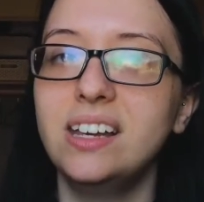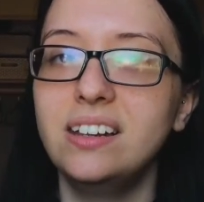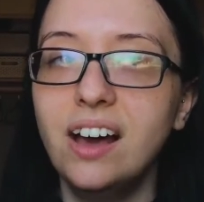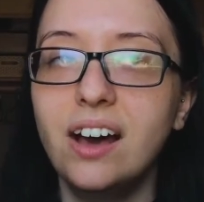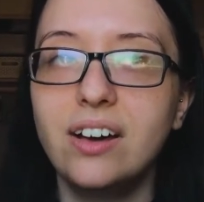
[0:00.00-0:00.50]

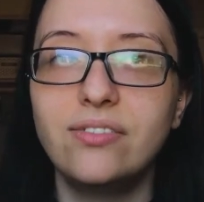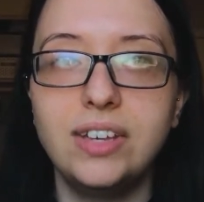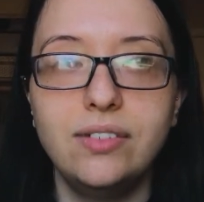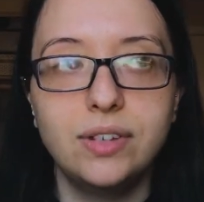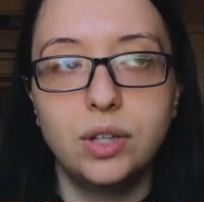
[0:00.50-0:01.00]
enough,
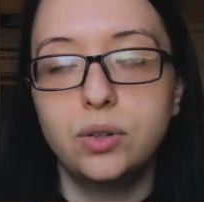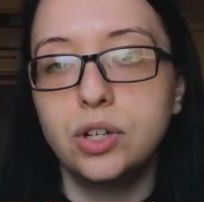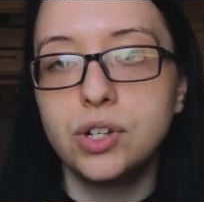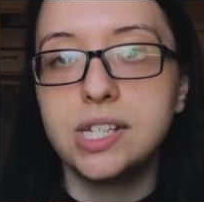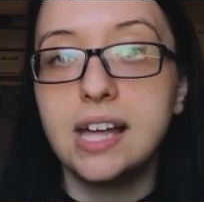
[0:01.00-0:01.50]
even though
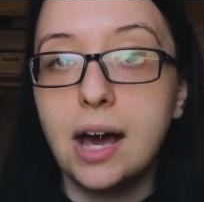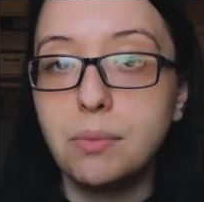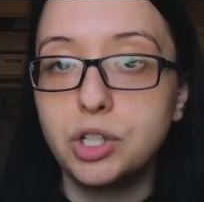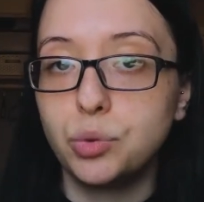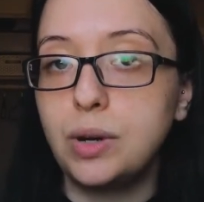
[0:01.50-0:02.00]
there's that
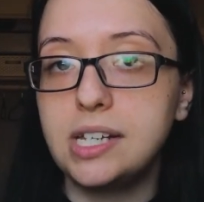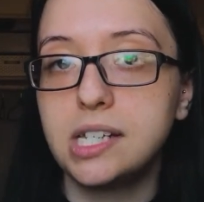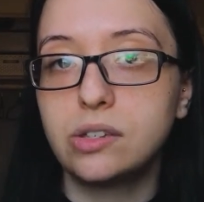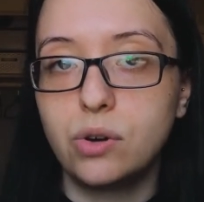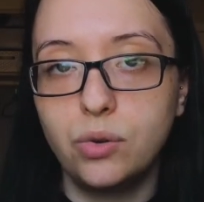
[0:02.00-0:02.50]
much
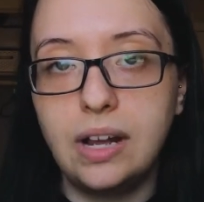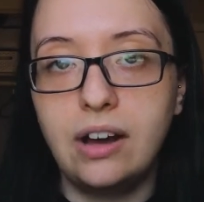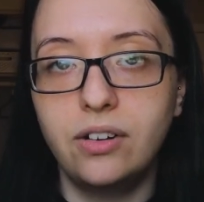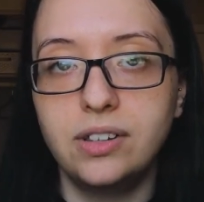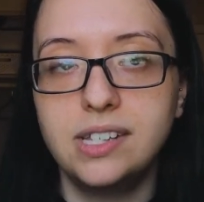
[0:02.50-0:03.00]
waste thrown
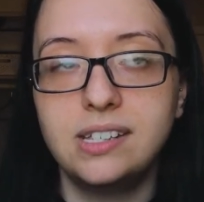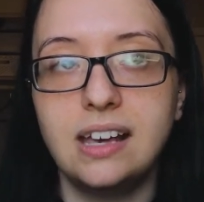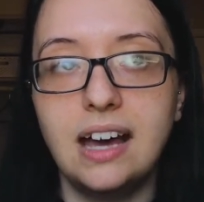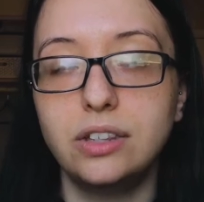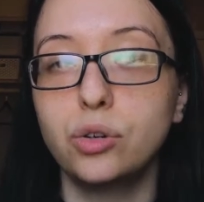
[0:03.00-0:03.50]
out
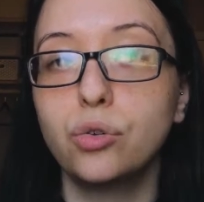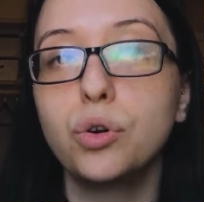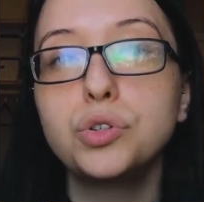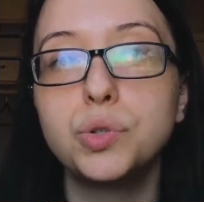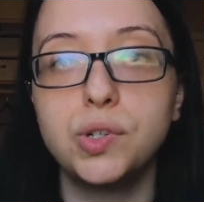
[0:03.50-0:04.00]
at the
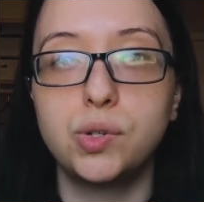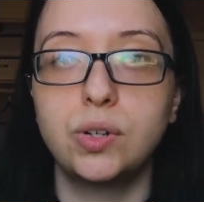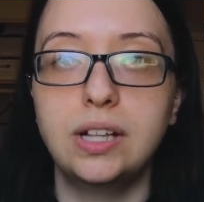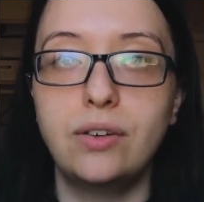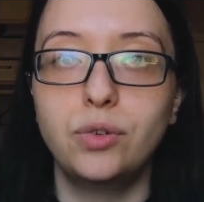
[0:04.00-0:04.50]
grocery
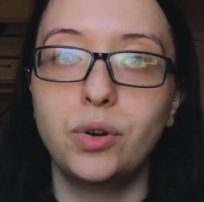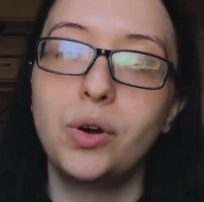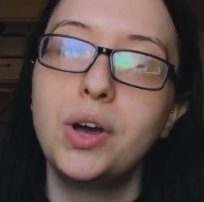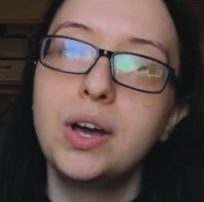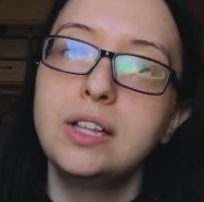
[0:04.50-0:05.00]
store level,
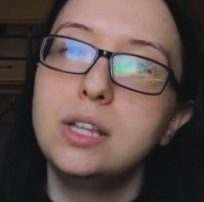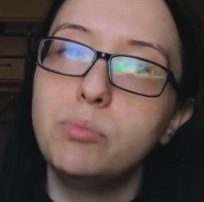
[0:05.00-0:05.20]
the